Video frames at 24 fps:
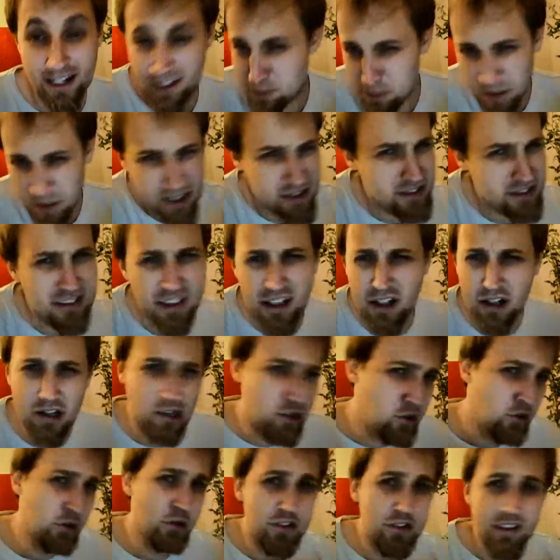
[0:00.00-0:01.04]
is because they're a
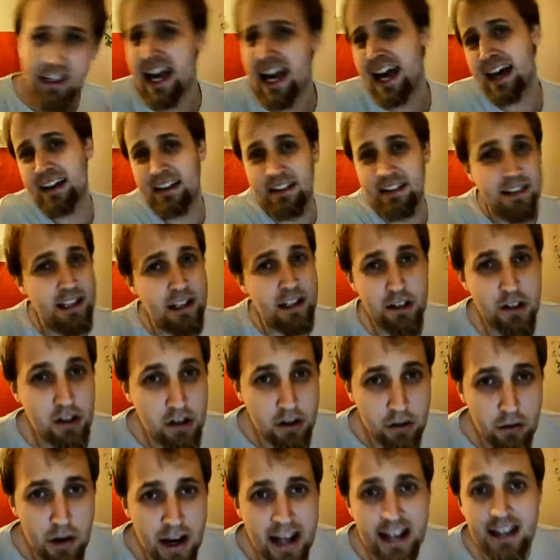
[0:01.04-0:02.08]
loose cannon, they're
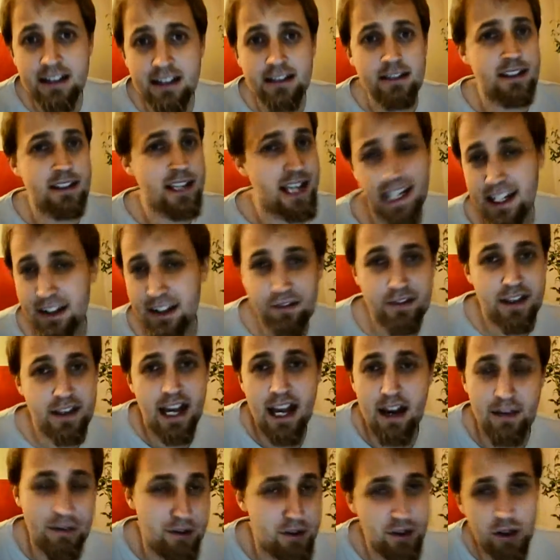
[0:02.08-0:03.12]
crazy, and if they
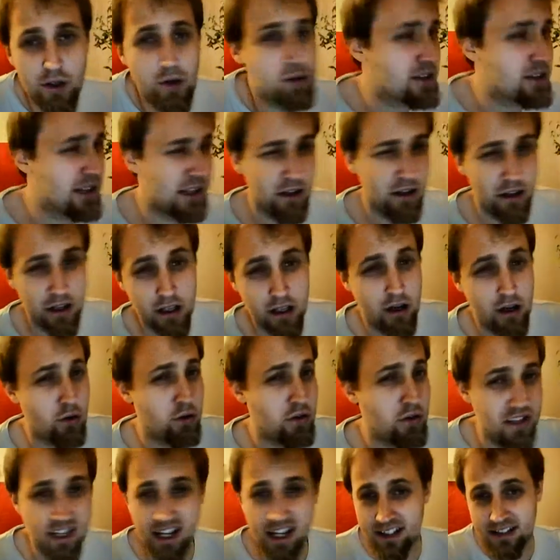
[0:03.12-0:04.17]
have a nuke, they're going to go
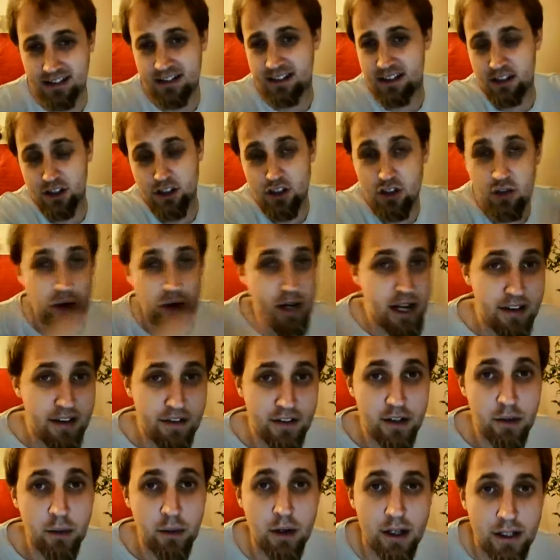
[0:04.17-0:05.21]
nuts and shoot
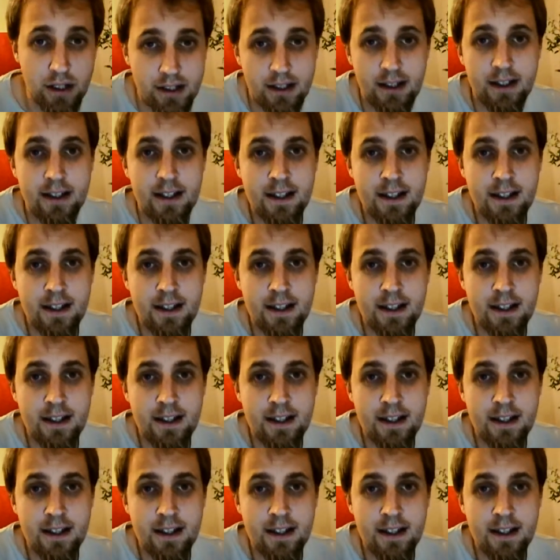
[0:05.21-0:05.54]
everyone.